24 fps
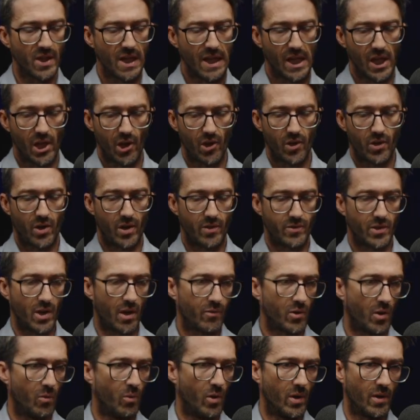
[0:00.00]

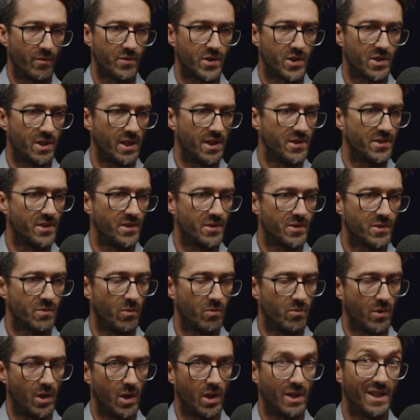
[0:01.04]
I've got one I've just listed
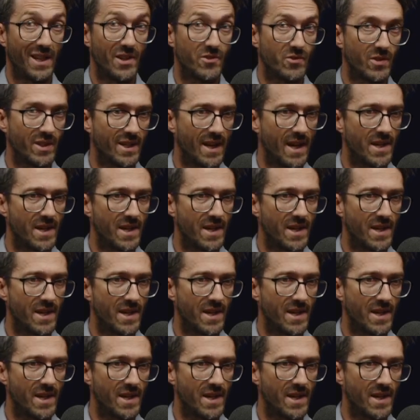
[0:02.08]
literally